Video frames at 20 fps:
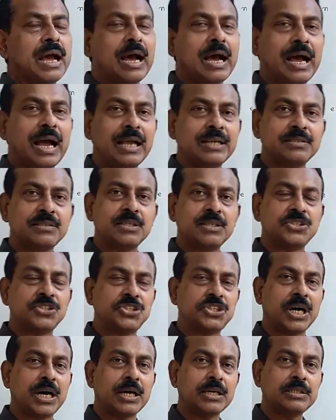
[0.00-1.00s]
as the
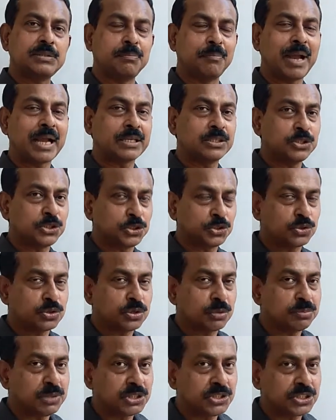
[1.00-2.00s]
charge, magnitude
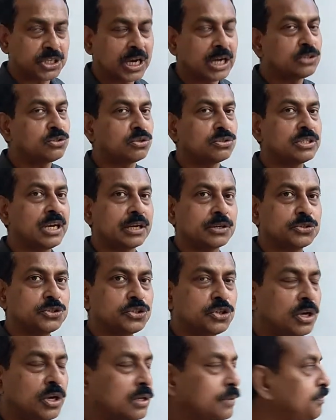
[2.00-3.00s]
of the charge on the
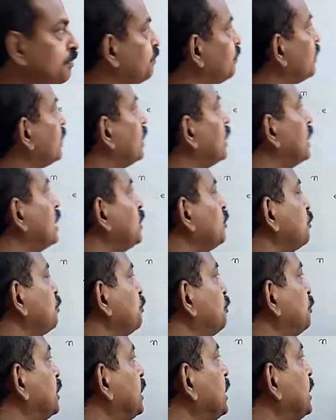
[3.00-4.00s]
electron,
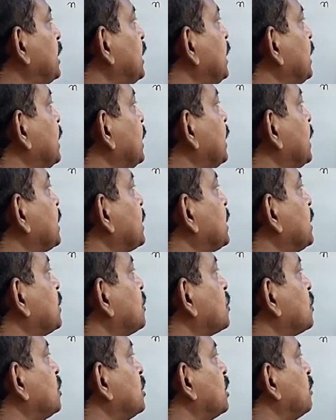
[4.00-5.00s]
Vd is
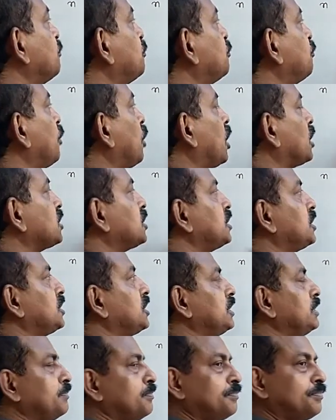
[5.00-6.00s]
its drift
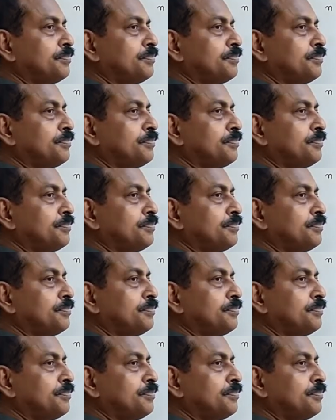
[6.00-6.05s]
velocity,